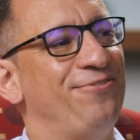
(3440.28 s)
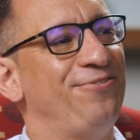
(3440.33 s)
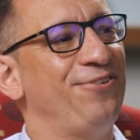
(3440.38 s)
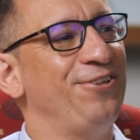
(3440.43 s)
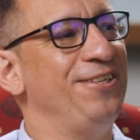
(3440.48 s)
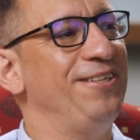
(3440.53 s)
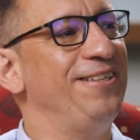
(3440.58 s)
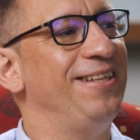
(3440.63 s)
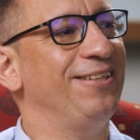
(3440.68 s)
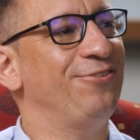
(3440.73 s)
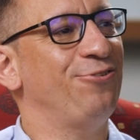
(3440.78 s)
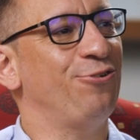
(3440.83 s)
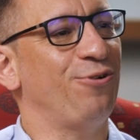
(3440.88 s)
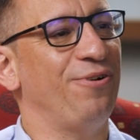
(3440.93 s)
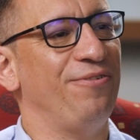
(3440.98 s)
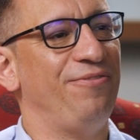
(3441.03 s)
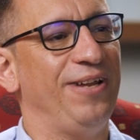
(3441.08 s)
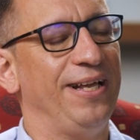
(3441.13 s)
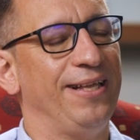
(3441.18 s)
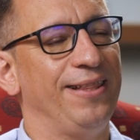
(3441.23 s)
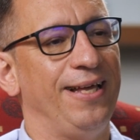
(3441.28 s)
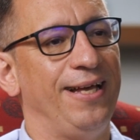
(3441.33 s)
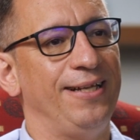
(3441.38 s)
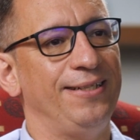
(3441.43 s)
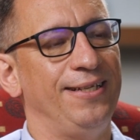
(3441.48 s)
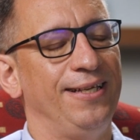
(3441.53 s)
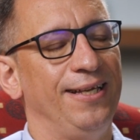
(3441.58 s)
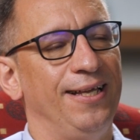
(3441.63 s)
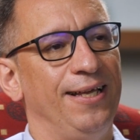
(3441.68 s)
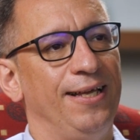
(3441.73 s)
funny that you reflect
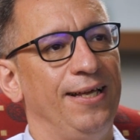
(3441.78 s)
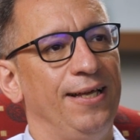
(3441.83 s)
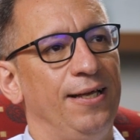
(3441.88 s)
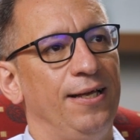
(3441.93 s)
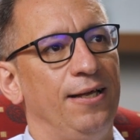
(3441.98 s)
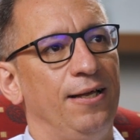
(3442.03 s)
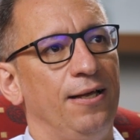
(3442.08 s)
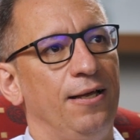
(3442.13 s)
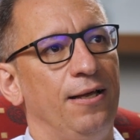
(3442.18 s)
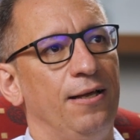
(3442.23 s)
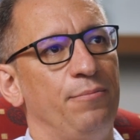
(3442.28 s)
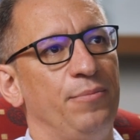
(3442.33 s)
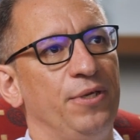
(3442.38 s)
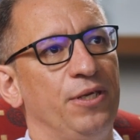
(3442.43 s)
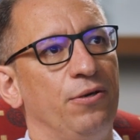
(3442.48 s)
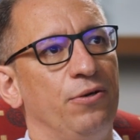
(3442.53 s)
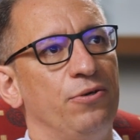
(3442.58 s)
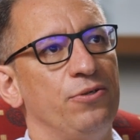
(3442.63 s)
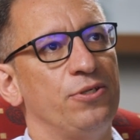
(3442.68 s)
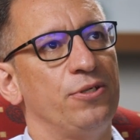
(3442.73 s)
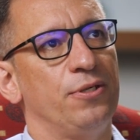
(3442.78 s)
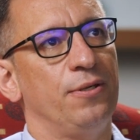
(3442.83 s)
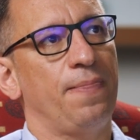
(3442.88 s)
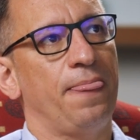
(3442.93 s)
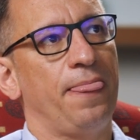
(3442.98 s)
that because